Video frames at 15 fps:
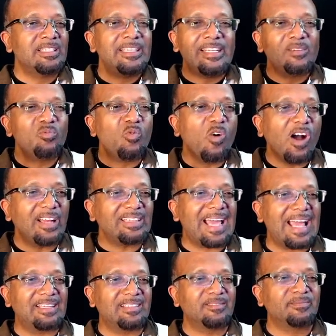They didn't
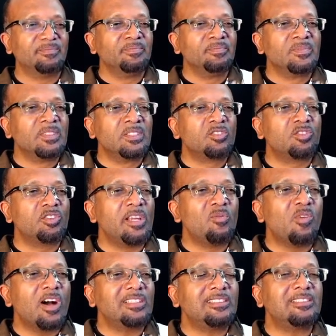want that. So
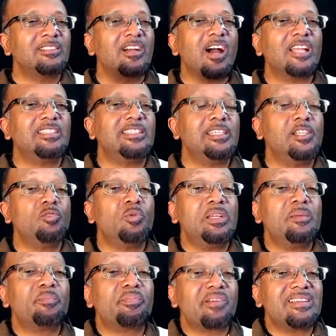they wanted to continue
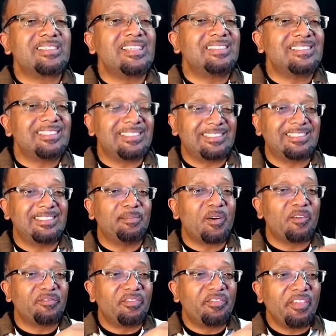with the present
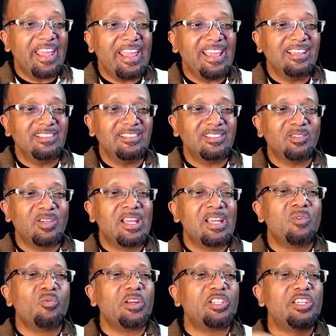system of things
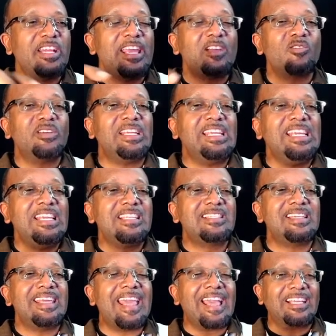which they could
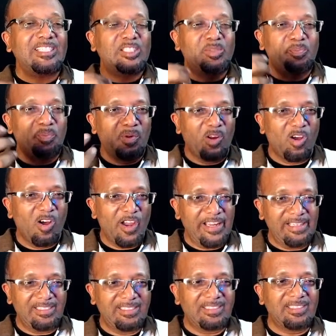easily
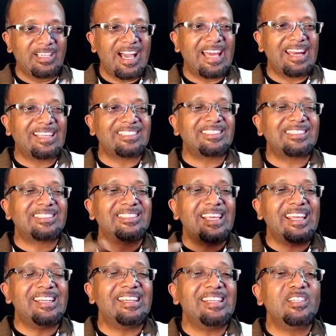exploit and
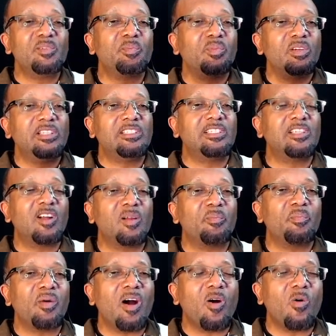ascend into
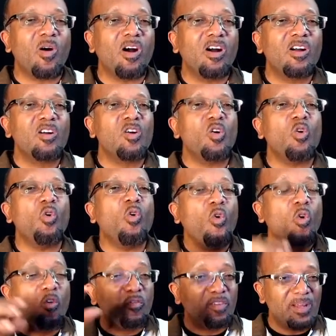political power
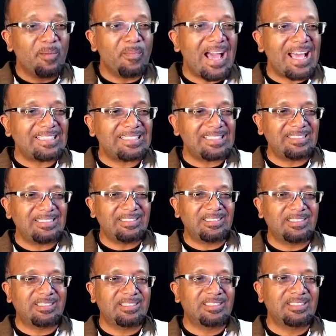over the
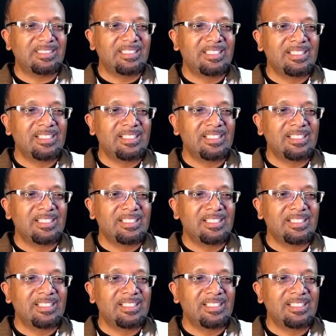masses.